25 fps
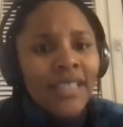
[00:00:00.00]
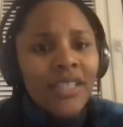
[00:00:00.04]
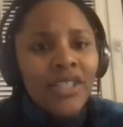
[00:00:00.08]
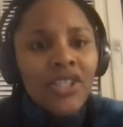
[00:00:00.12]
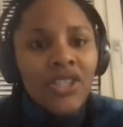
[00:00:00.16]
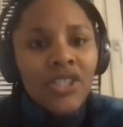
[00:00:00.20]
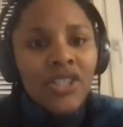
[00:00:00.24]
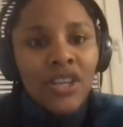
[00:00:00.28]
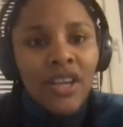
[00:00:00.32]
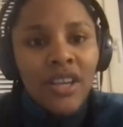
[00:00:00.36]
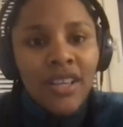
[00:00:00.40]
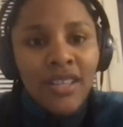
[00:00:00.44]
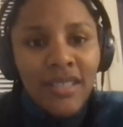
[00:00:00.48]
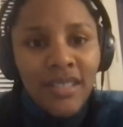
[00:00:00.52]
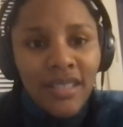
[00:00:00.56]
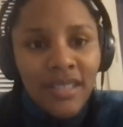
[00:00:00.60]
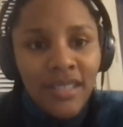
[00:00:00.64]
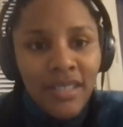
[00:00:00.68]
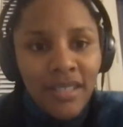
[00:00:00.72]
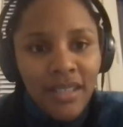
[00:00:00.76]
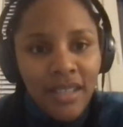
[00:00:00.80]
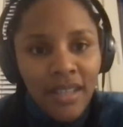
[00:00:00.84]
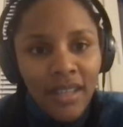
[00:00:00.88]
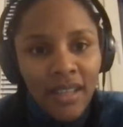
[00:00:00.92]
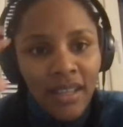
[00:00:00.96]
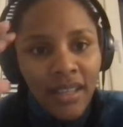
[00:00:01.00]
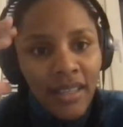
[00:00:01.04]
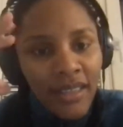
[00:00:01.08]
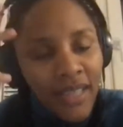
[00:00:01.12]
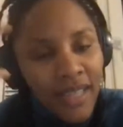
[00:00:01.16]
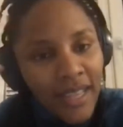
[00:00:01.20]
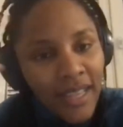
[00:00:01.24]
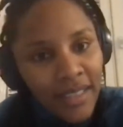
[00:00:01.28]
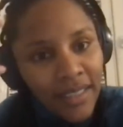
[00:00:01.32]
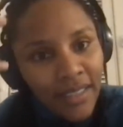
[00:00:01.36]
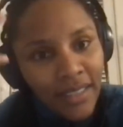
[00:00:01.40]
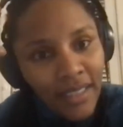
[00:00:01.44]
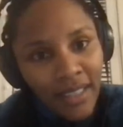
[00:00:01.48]
It's just in
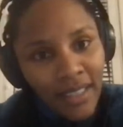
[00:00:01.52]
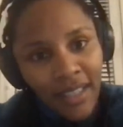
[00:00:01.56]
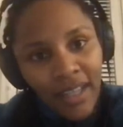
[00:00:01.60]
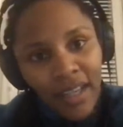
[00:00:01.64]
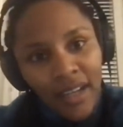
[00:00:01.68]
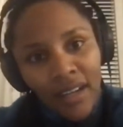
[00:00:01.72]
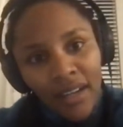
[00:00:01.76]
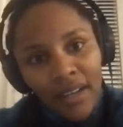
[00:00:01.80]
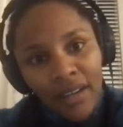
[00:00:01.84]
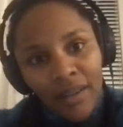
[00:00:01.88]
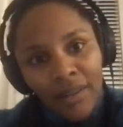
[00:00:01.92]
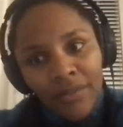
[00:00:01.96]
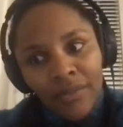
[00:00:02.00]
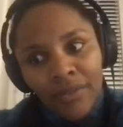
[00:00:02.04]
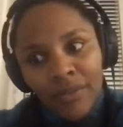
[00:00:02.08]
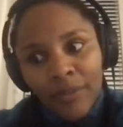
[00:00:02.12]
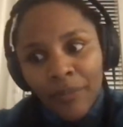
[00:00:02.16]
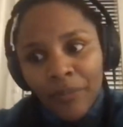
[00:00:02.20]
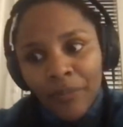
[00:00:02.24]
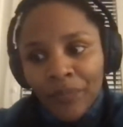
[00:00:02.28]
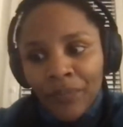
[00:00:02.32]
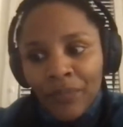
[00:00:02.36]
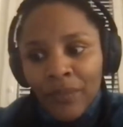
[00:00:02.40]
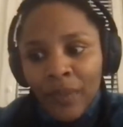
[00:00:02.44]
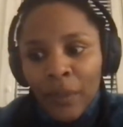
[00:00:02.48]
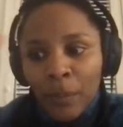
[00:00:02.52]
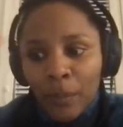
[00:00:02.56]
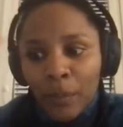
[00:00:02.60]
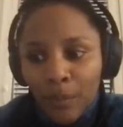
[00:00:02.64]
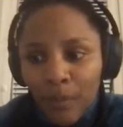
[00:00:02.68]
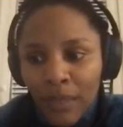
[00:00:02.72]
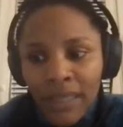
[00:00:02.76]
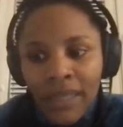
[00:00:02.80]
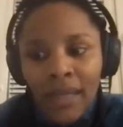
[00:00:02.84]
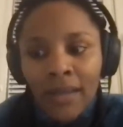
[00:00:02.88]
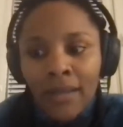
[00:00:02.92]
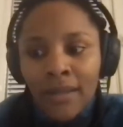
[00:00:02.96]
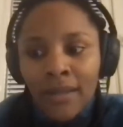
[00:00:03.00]
the idea of
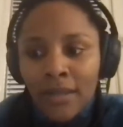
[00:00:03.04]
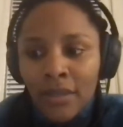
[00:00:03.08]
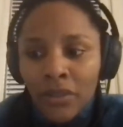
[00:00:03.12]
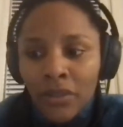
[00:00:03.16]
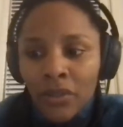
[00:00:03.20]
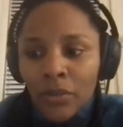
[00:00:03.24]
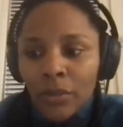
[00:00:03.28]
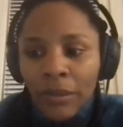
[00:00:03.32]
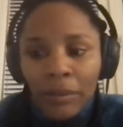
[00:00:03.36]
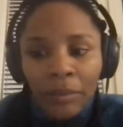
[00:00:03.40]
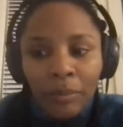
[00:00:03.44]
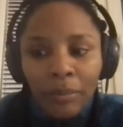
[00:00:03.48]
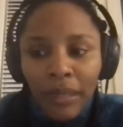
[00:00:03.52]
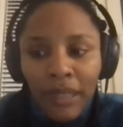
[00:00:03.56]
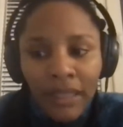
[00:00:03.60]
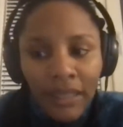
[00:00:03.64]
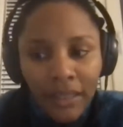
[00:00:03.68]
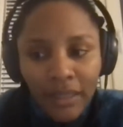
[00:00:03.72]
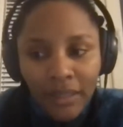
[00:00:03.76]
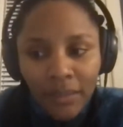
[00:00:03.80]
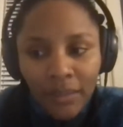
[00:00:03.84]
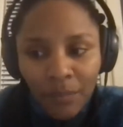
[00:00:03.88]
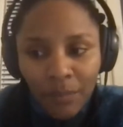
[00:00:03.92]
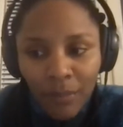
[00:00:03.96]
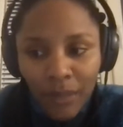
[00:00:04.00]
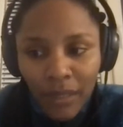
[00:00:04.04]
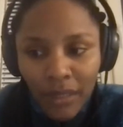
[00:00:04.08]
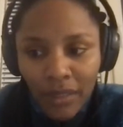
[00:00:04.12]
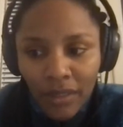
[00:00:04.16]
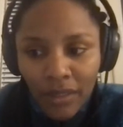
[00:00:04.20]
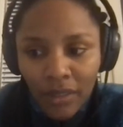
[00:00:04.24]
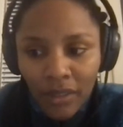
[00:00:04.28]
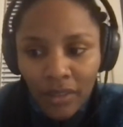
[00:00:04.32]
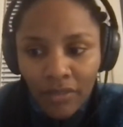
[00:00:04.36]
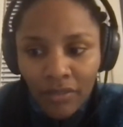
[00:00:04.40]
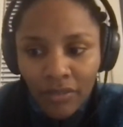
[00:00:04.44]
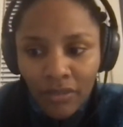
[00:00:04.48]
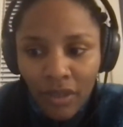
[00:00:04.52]
me as a human being
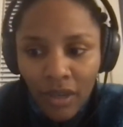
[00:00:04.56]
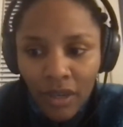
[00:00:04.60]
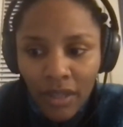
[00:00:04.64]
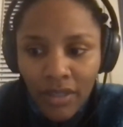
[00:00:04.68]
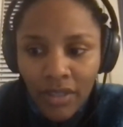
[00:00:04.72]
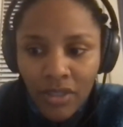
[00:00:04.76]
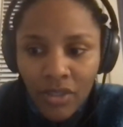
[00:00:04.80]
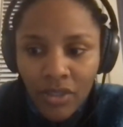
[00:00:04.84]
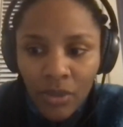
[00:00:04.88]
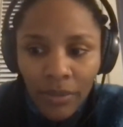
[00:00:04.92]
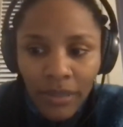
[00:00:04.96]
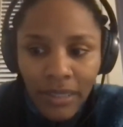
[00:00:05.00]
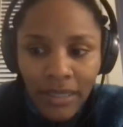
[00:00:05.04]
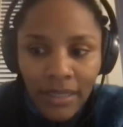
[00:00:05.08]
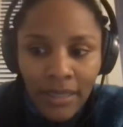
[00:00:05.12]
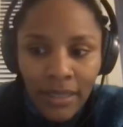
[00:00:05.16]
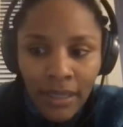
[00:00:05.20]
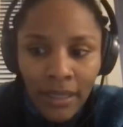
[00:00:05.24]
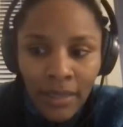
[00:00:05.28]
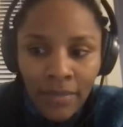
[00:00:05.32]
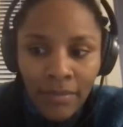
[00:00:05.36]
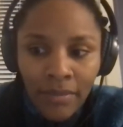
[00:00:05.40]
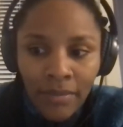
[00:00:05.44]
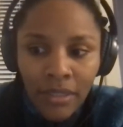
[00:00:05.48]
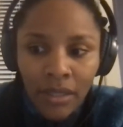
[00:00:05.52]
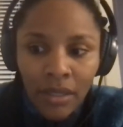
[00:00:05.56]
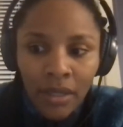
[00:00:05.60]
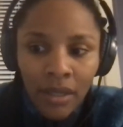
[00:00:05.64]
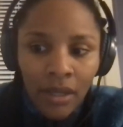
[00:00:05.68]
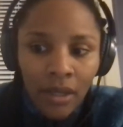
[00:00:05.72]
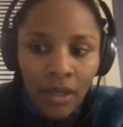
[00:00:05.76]
confronted so many times,